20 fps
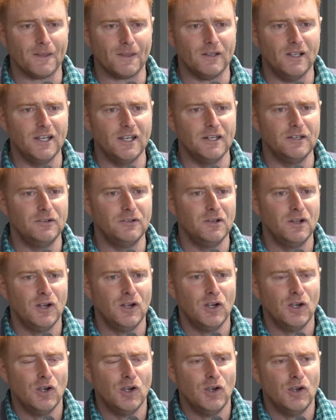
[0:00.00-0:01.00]
in
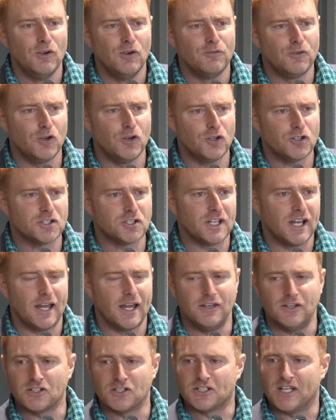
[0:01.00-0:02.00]
first
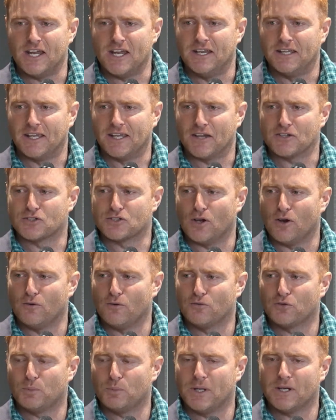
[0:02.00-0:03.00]
understanding
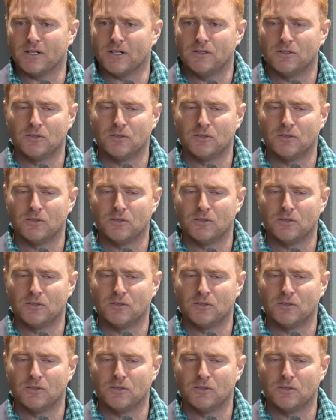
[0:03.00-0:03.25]
ourselves better.